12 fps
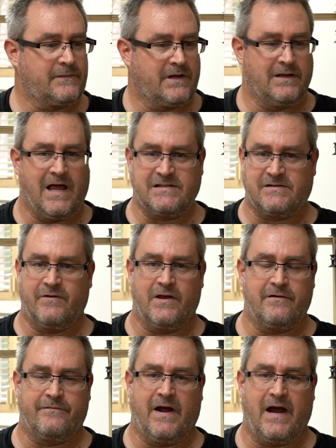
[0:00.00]
lots of
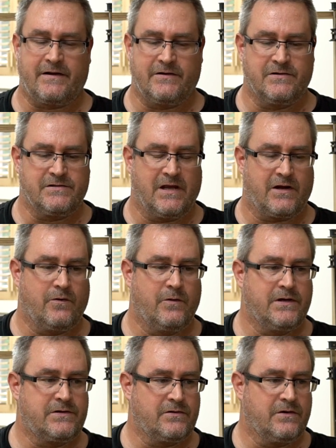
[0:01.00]
other factors that go
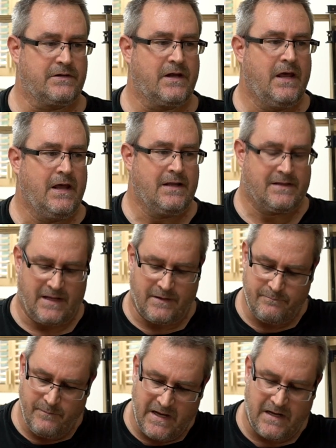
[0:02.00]
into it
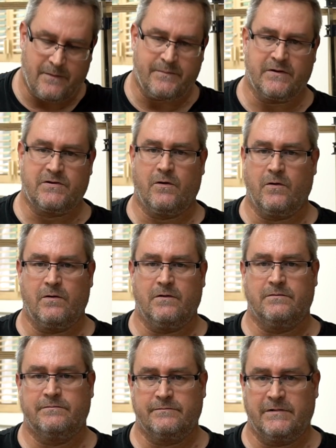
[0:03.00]
that make up the
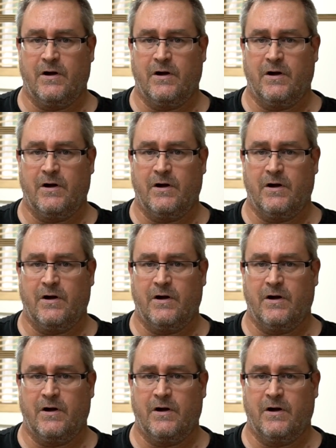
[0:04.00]
total